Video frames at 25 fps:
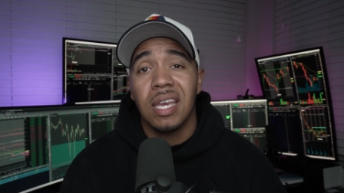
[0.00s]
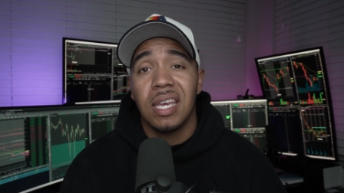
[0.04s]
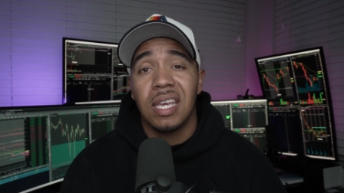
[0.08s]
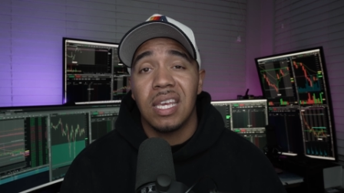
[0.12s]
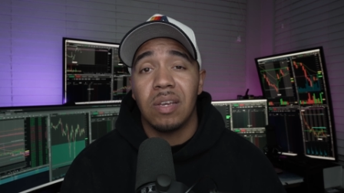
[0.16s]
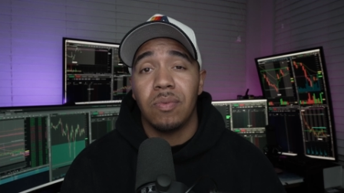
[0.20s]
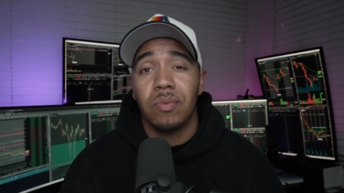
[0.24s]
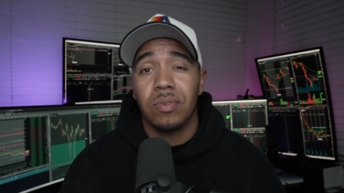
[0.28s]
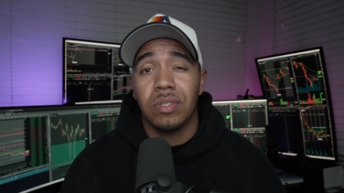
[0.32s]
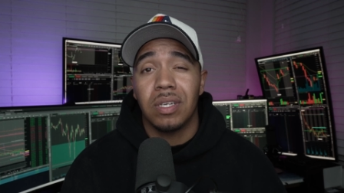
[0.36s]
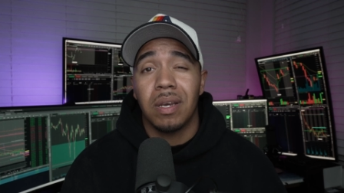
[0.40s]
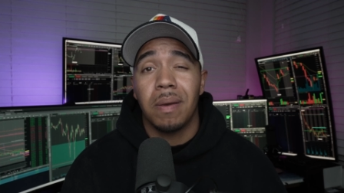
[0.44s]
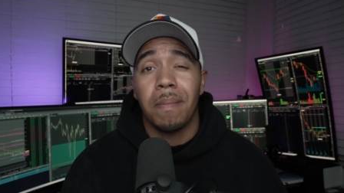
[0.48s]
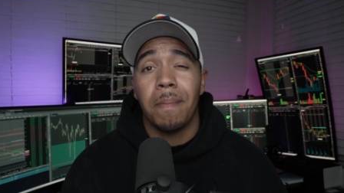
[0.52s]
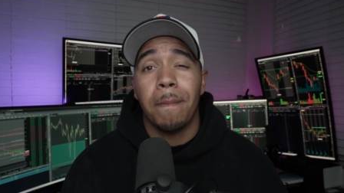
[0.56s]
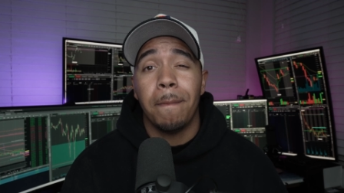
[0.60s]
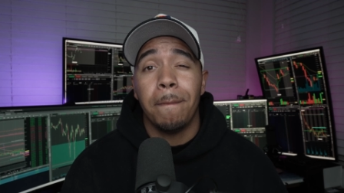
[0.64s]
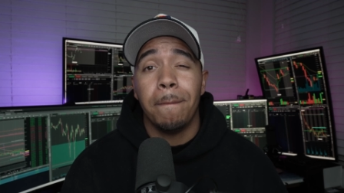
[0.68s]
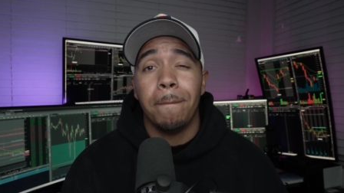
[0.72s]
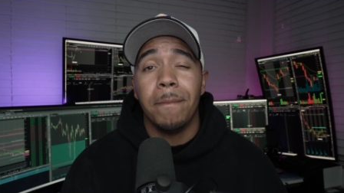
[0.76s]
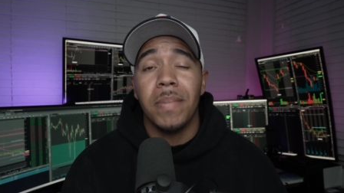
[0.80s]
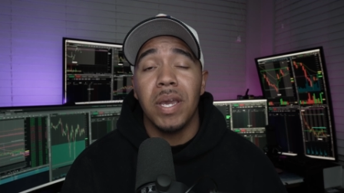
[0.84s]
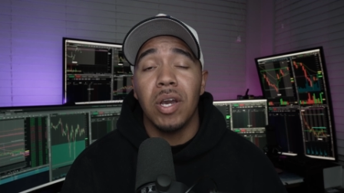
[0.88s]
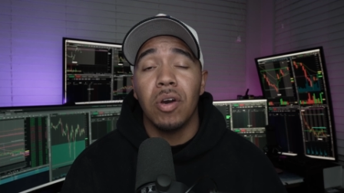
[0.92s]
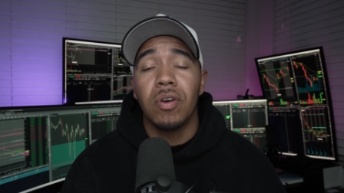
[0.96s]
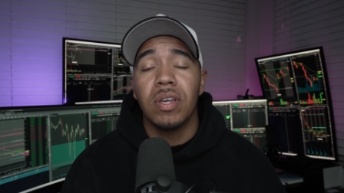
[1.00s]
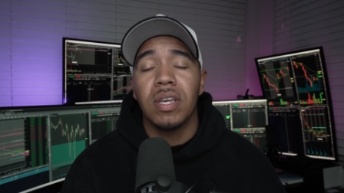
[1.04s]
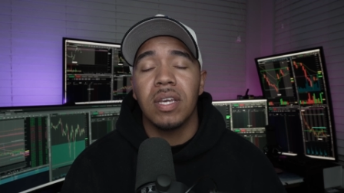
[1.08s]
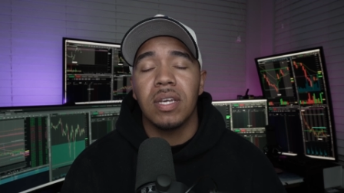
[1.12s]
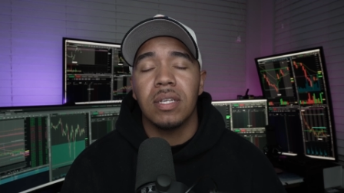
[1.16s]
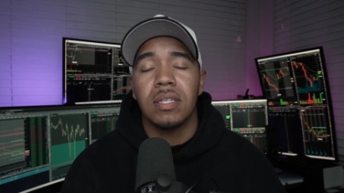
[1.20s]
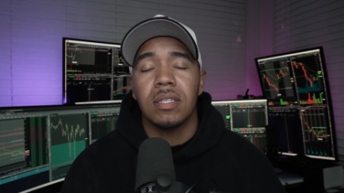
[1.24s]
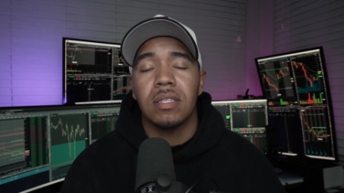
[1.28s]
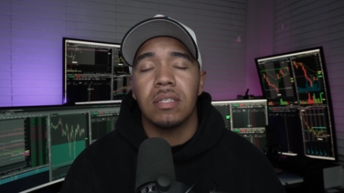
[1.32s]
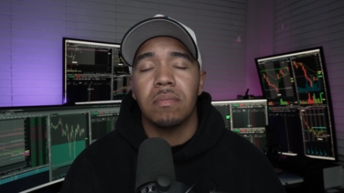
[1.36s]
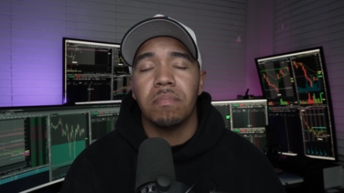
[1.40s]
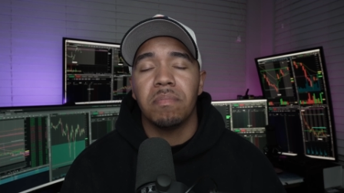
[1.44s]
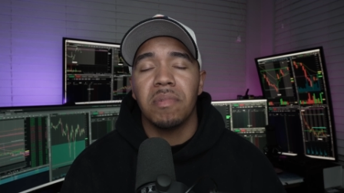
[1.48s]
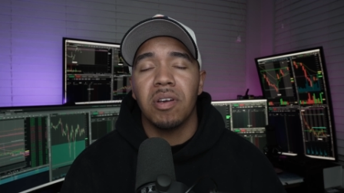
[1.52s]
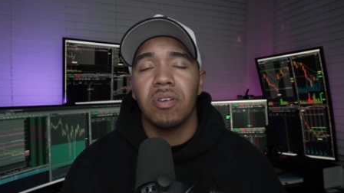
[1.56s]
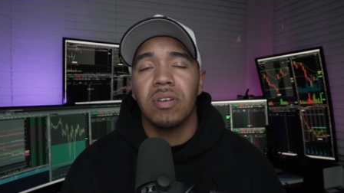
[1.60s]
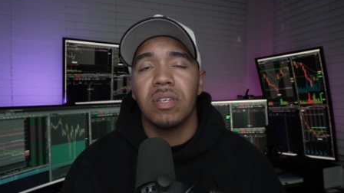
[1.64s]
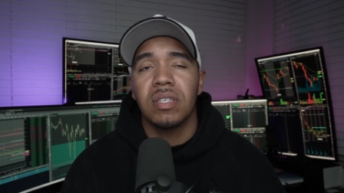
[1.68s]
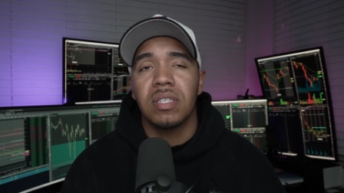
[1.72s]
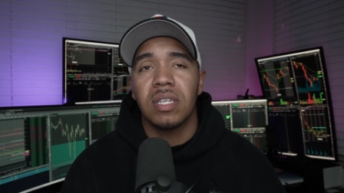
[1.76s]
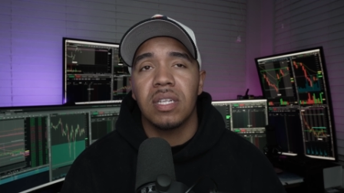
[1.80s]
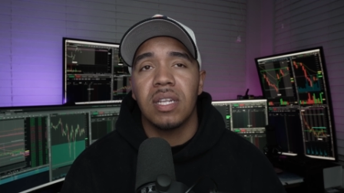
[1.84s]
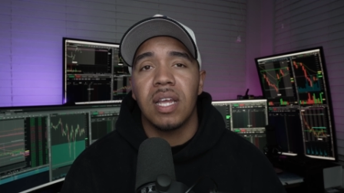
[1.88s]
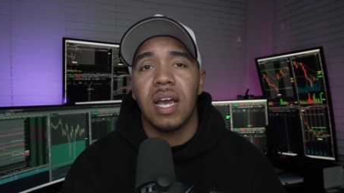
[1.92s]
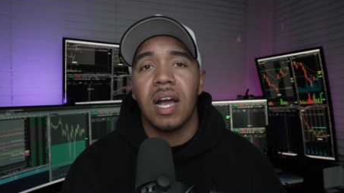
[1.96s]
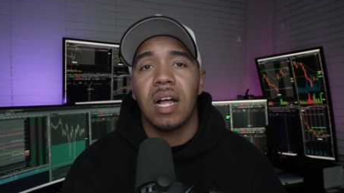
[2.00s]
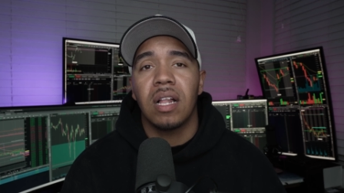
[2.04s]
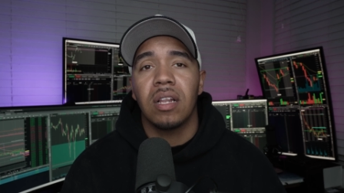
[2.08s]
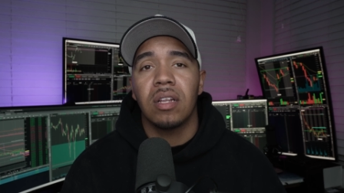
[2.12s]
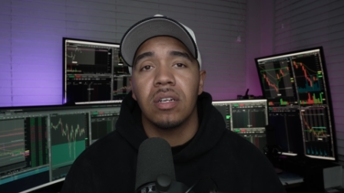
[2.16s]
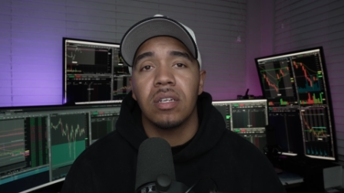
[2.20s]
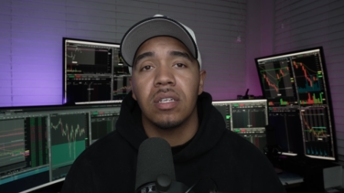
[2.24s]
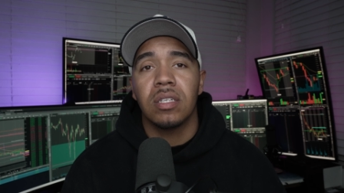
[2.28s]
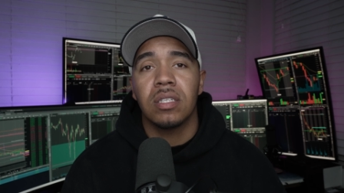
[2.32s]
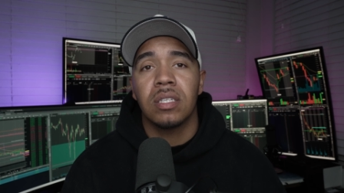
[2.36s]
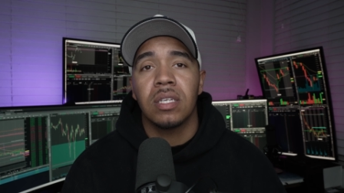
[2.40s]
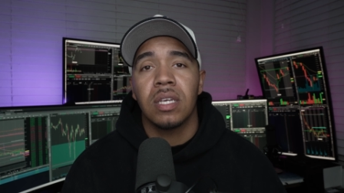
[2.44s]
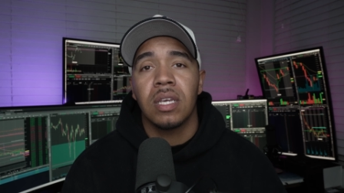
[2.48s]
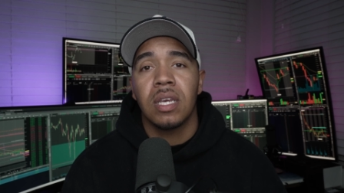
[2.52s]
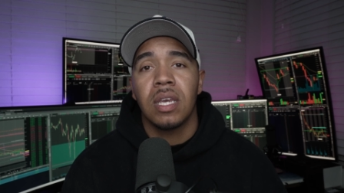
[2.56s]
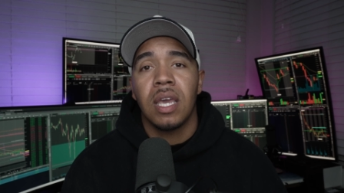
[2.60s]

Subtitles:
He was up millions of dollars,